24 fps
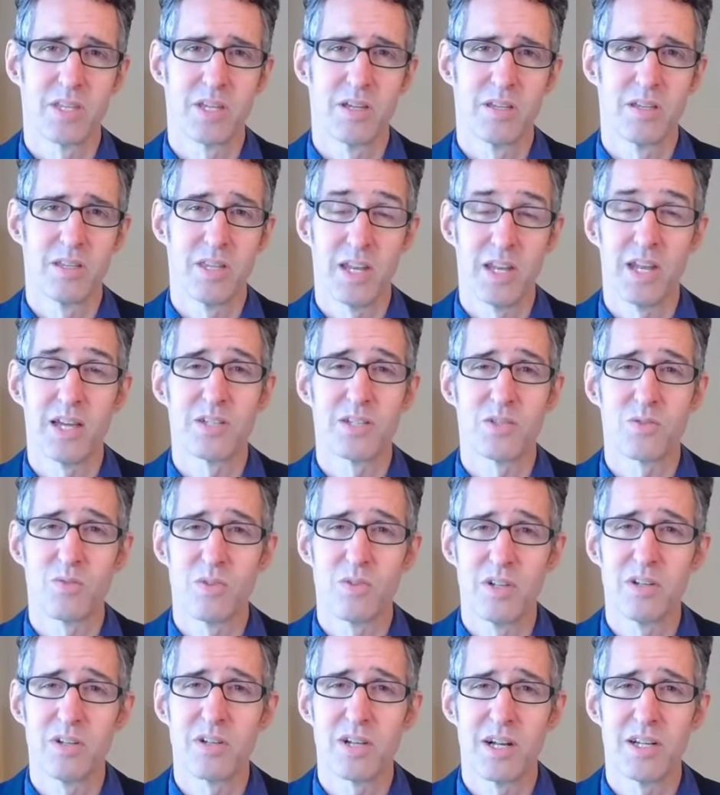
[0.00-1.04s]
that has
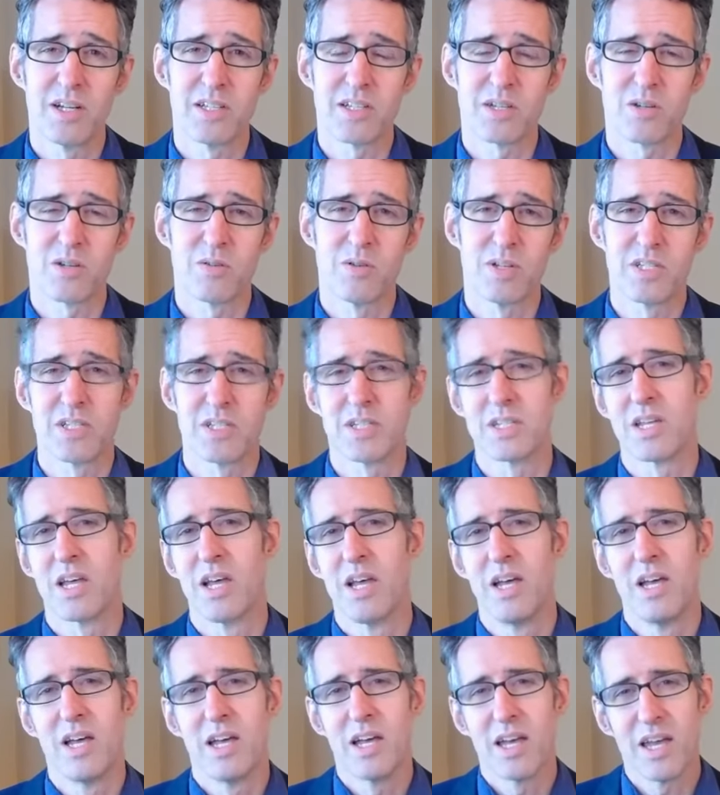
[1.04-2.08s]
real consequences.
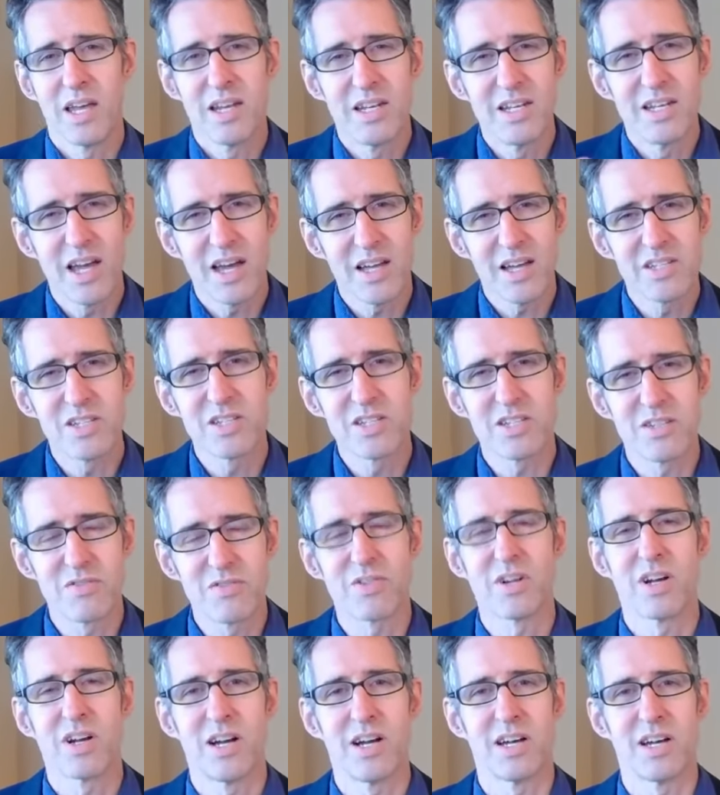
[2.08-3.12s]
And not just
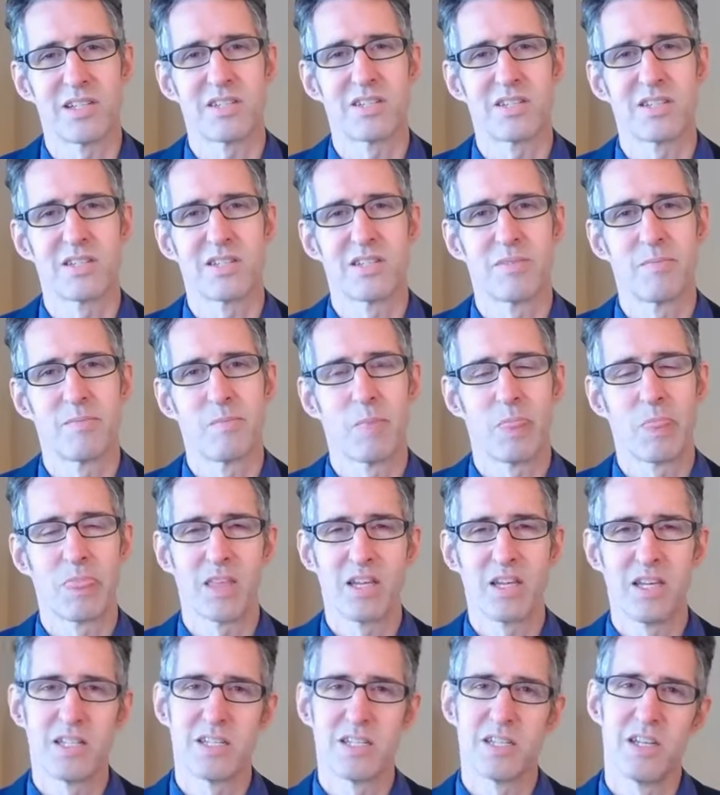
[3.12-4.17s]
for us,
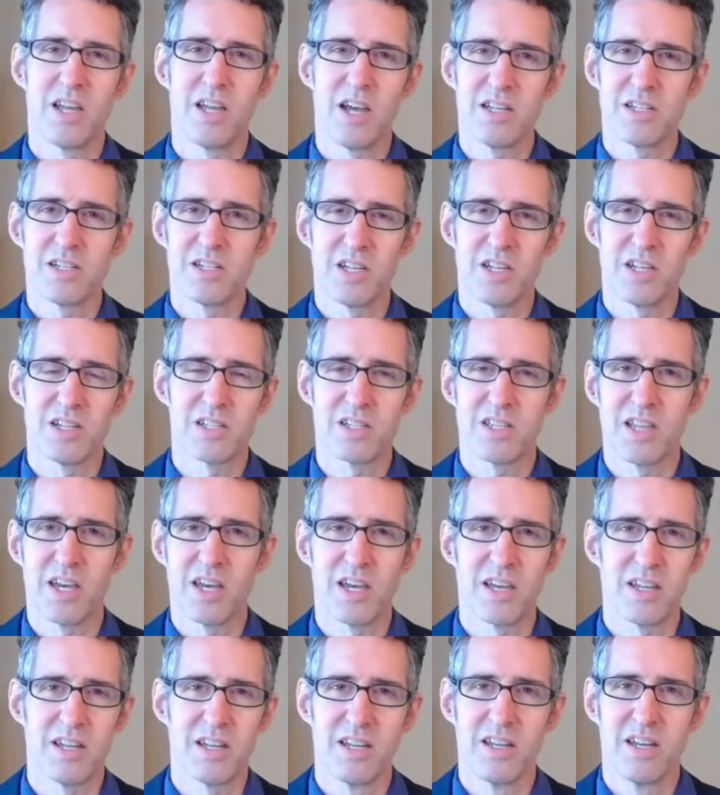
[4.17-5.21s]
it's not just
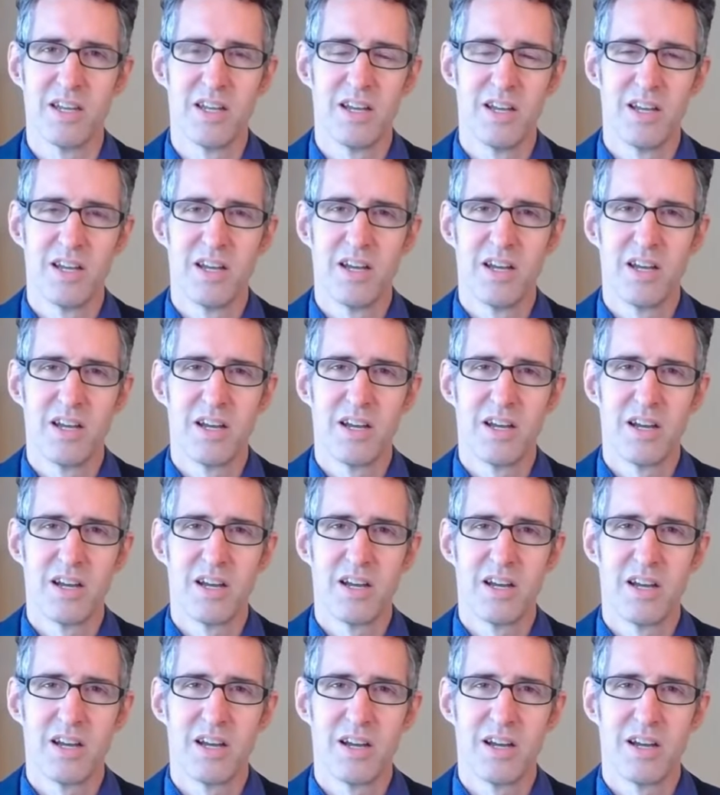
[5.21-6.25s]
that,
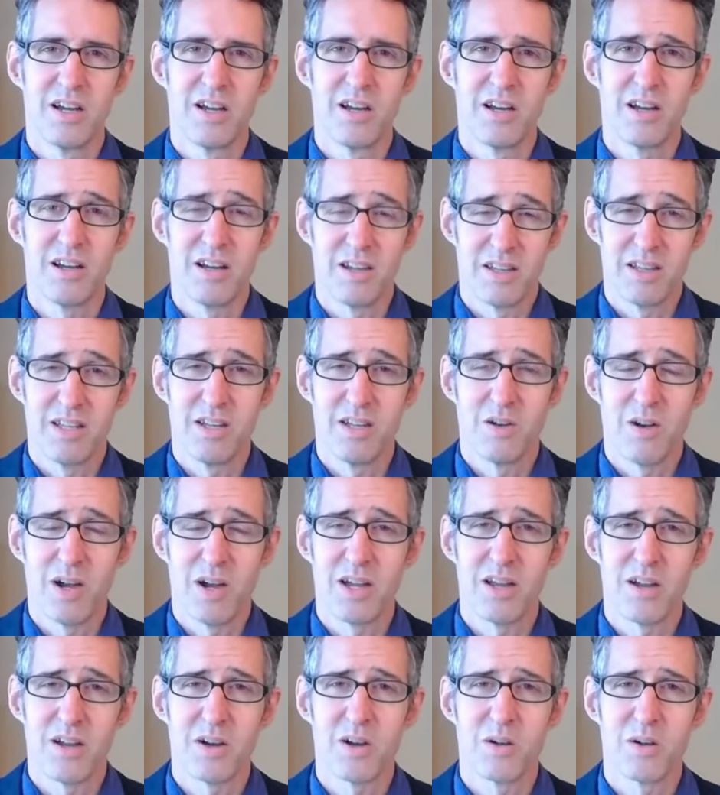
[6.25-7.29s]
you know,
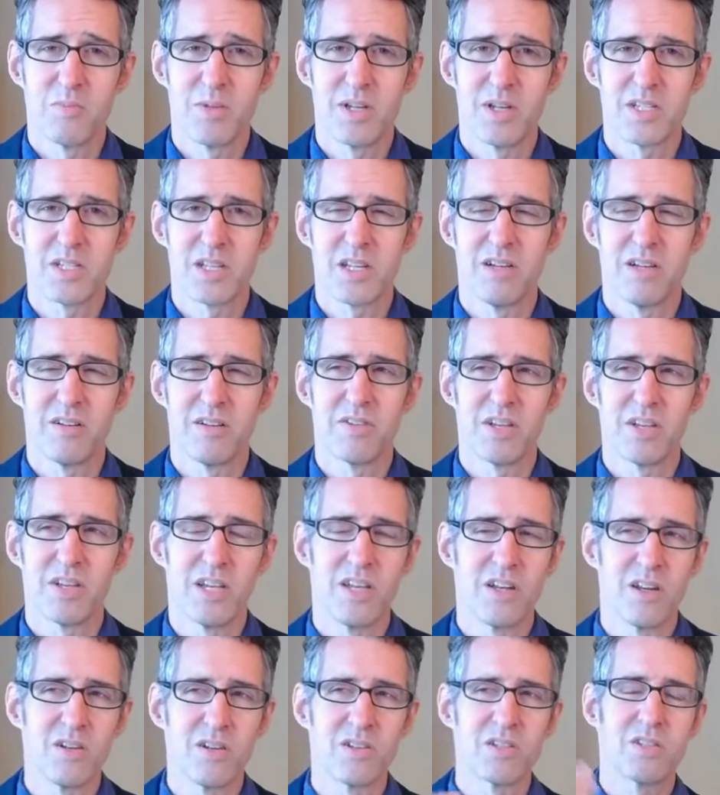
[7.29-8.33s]
I harm myself.
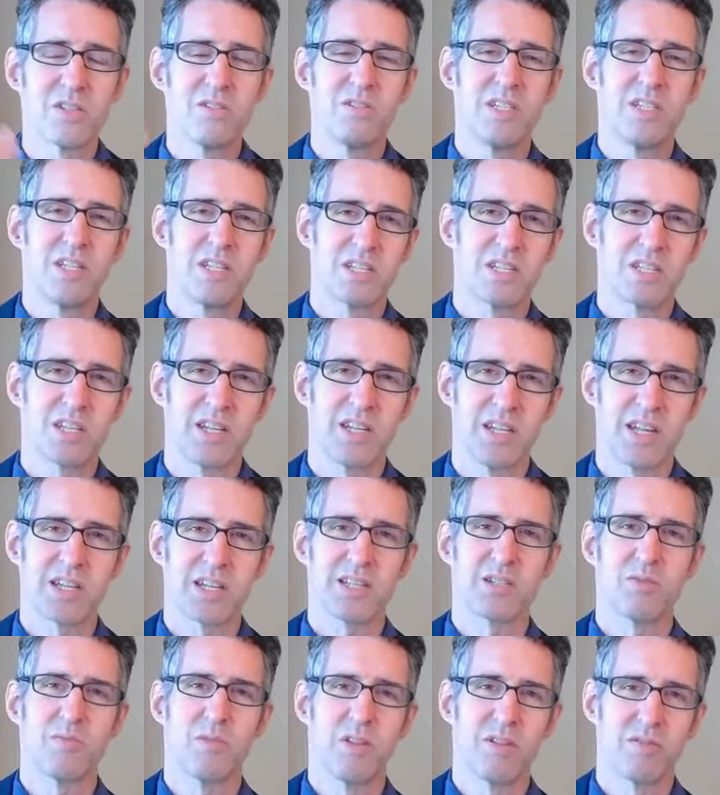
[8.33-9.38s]
It also
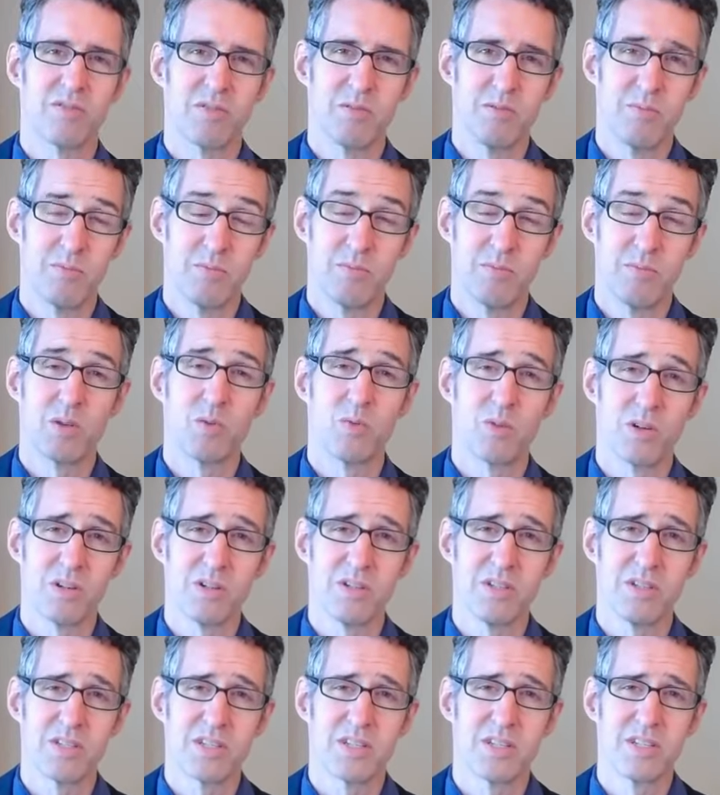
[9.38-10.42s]
disconnects me from the
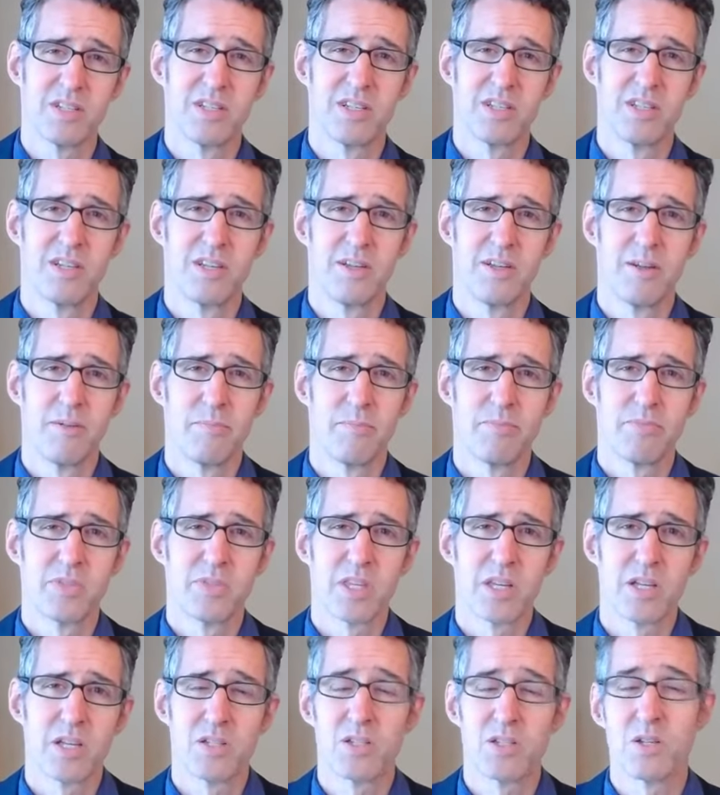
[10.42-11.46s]
world.
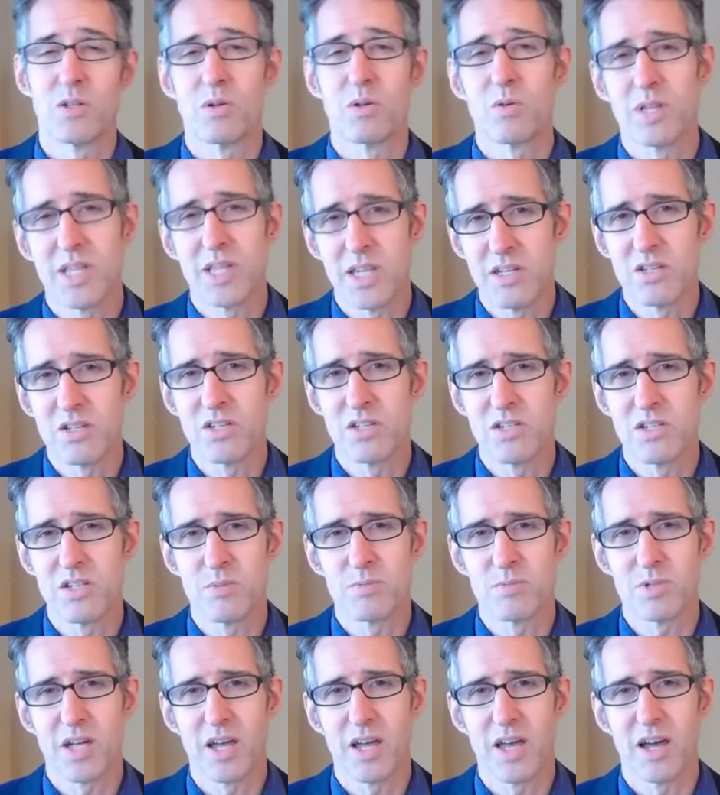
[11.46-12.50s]
So the
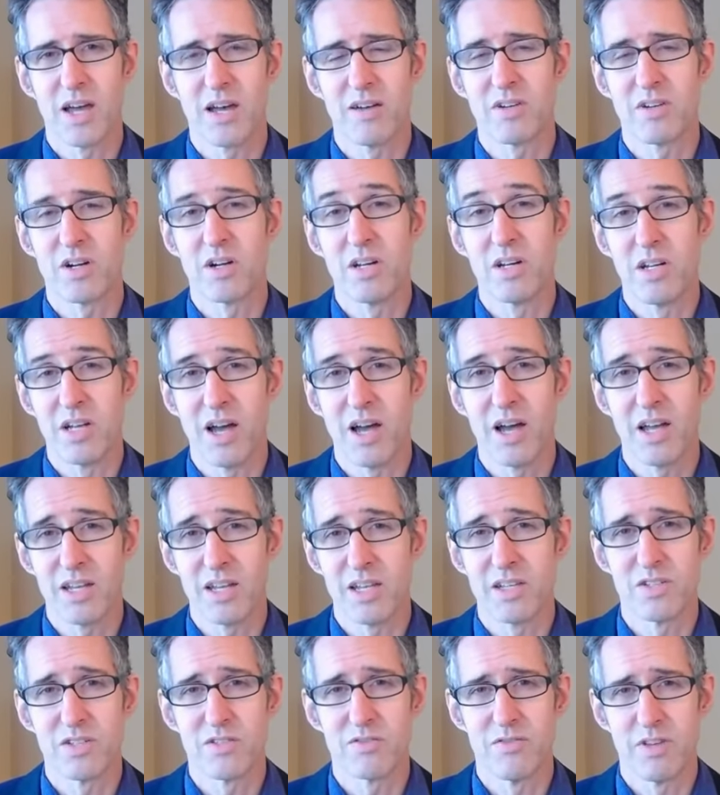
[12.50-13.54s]
relationships I have are not
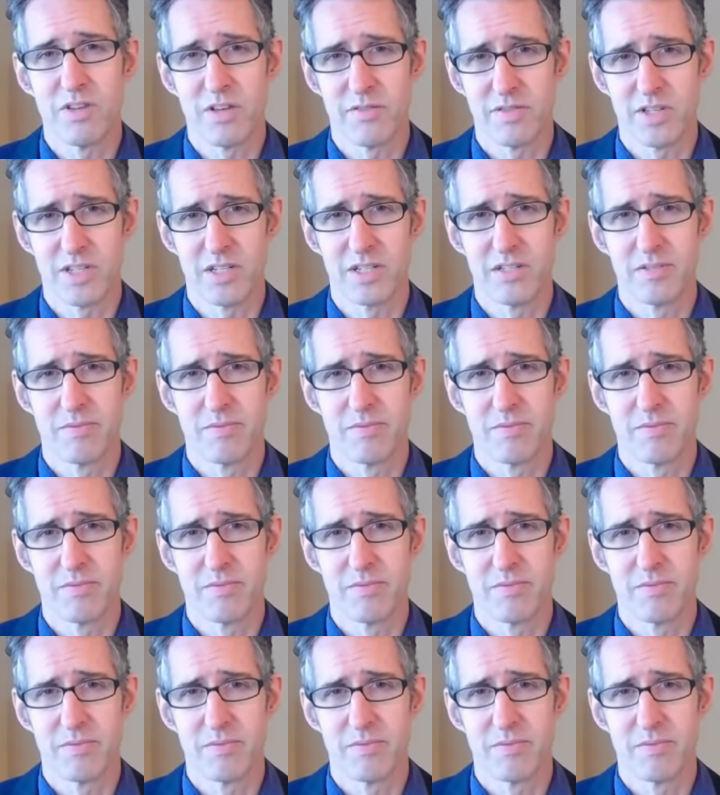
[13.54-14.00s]
as vivid.